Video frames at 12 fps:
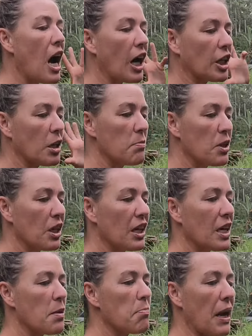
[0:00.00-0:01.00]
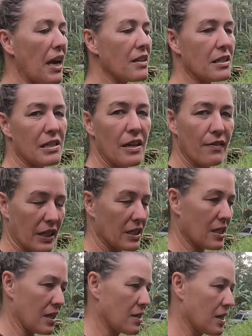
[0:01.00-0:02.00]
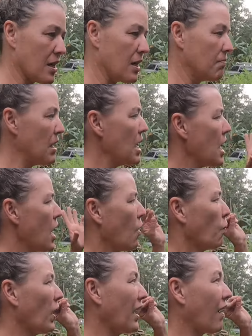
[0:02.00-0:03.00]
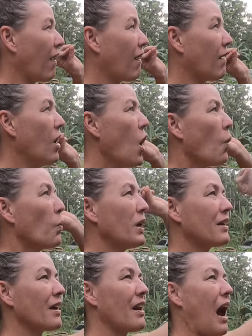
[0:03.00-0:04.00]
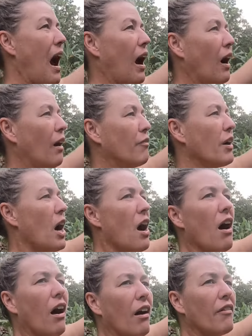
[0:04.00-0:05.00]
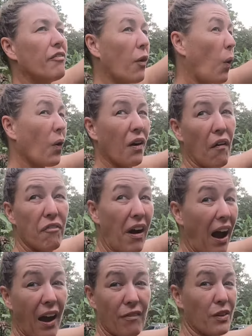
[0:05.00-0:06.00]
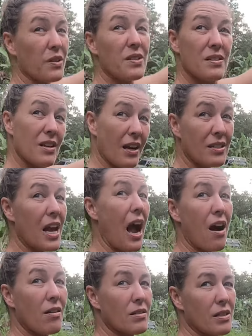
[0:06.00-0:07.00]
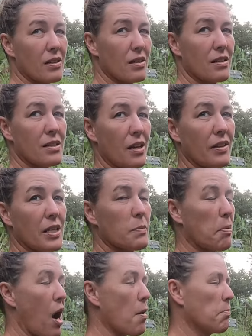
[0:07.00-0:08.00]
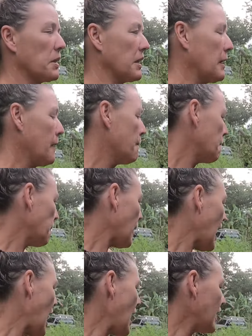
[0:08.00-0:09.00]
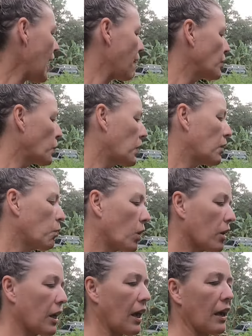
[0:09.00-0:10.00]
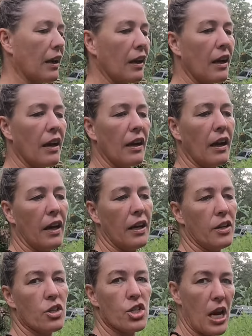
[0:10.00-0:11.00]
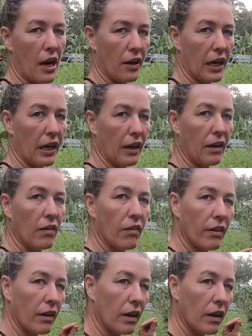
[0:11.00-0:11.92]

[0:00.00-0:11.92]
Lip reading: a community-based living system where we can have 4 or 5 or 6 houses on this property, and everyone working and sharing